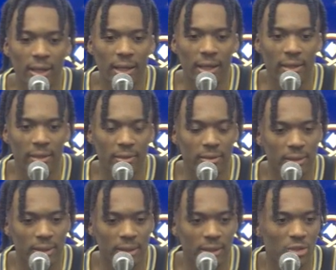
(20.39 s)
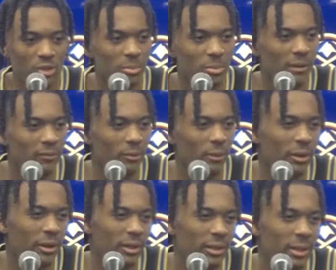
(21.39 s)
in a disrespectful way or
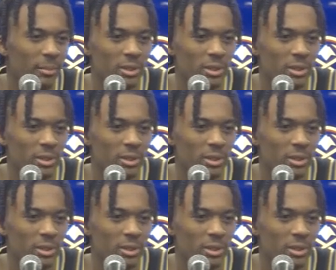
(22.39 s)
anything,